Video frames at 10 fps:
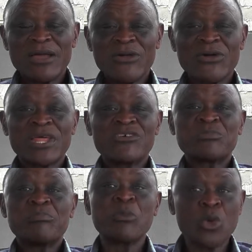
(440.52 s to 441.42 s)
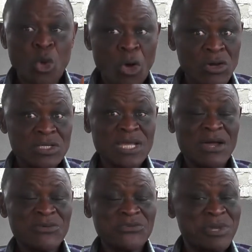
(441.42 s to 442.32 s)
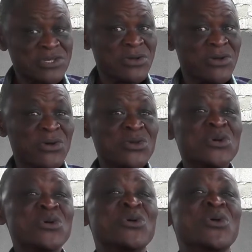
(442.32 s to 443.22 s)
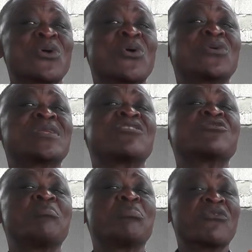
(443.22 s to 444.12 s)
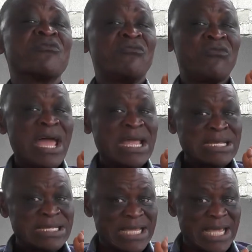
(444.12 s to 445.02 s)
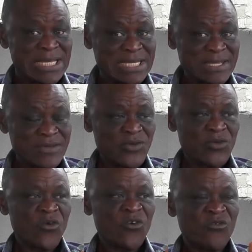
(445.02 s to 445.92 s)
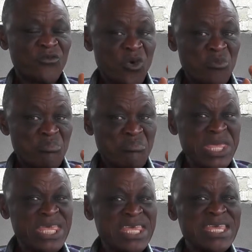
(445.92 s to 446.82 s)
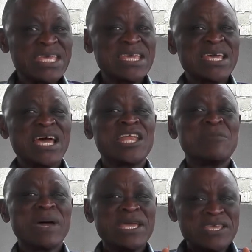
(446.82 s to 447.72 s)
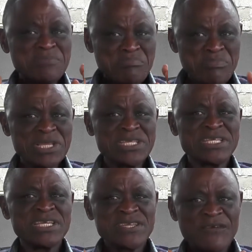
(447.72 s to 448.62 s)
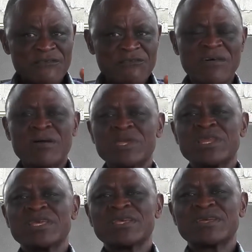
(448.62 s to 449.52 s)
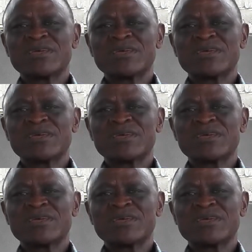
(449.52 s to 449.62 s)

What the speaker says: God, I always mention God. God has provided for me and my immediate family.